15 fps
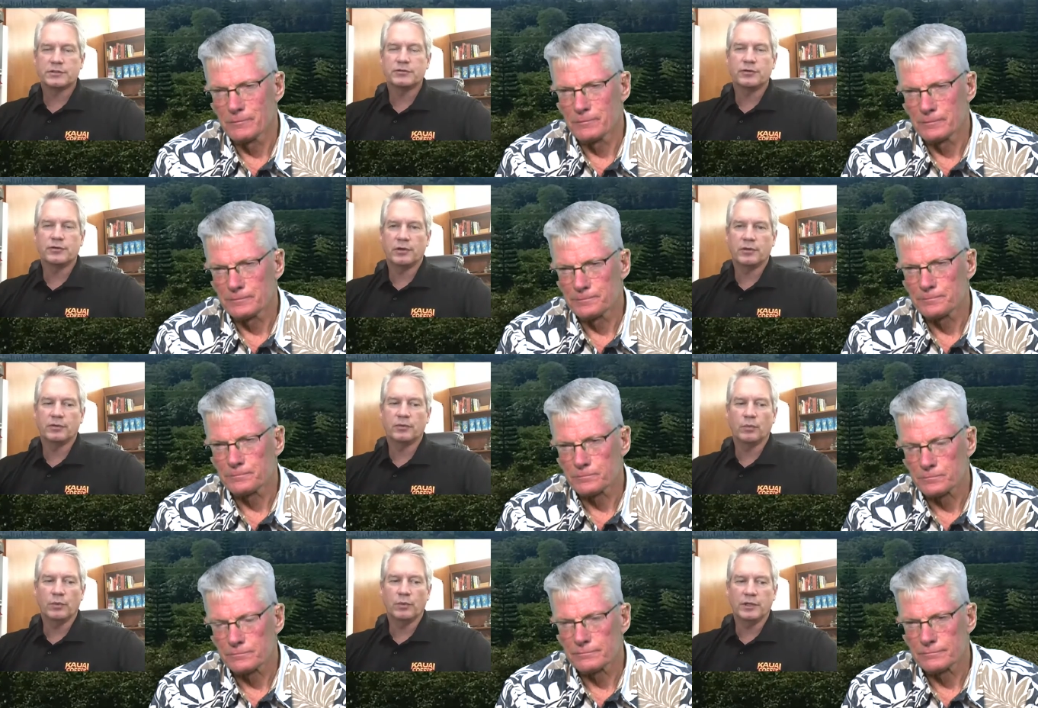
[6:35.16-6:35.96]

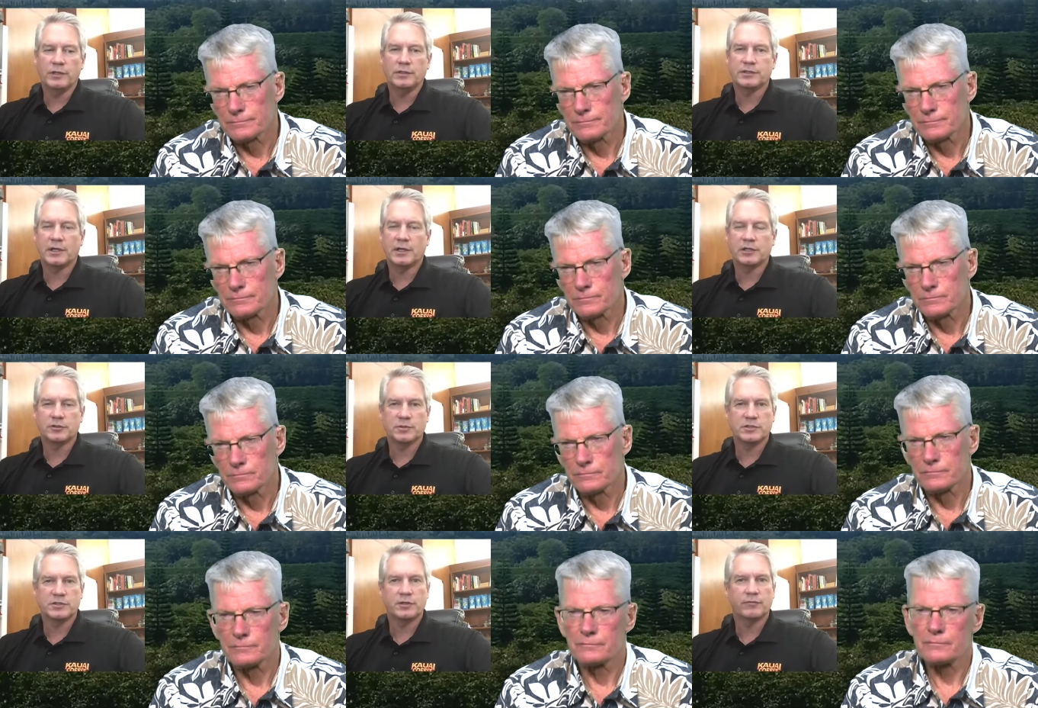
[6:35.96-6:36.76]
Speaker 1: drone, we set a
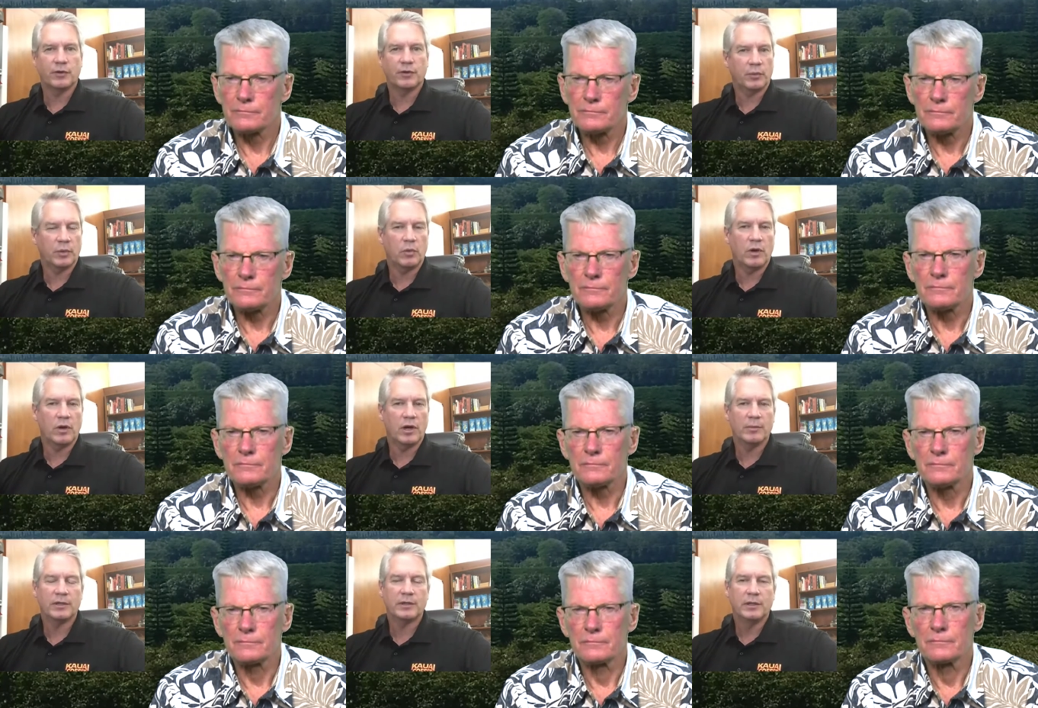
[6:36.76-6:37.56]
specific
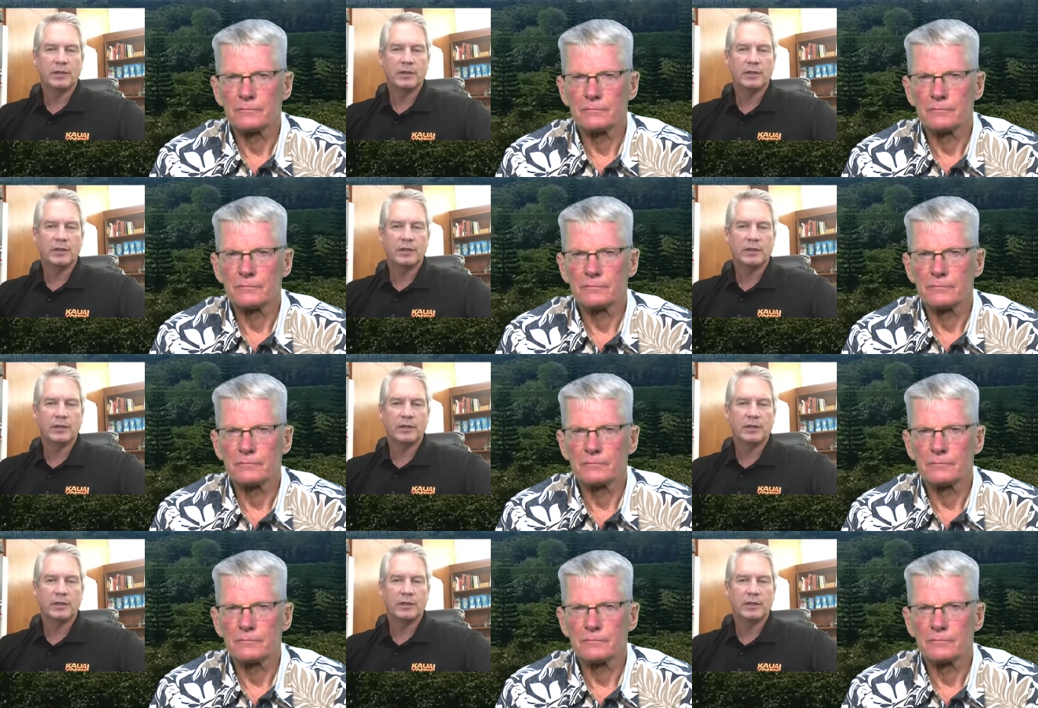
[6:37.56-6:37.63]
requirement.